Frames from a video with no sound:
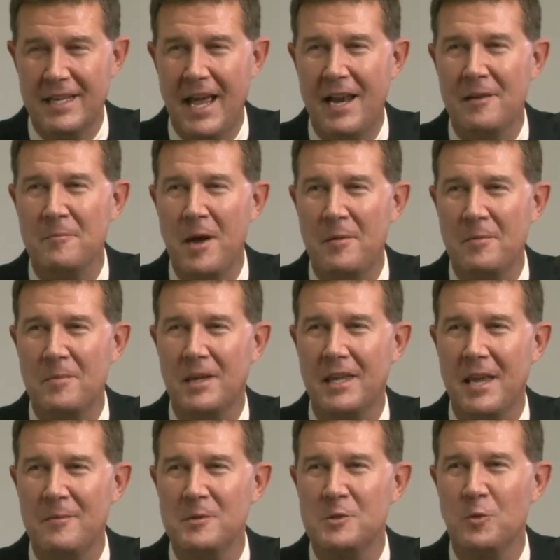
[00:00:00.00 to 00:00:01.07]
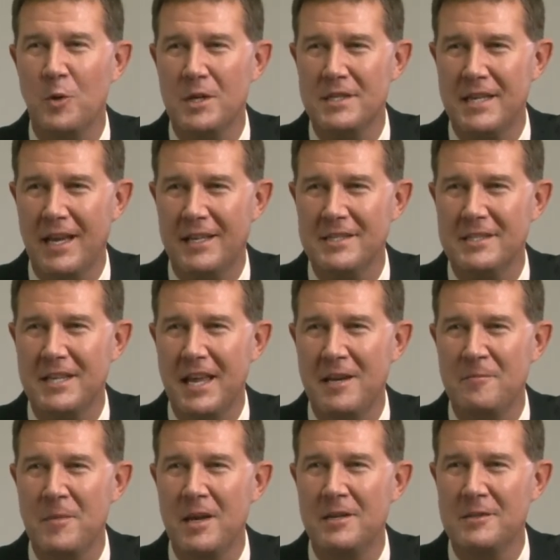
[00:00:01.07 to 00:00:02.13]
Alabama became the 22nd state
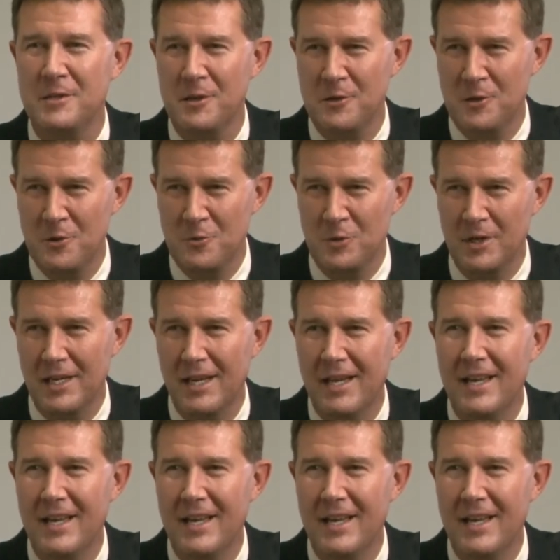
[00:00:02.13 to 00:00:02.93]
admitted to the Union.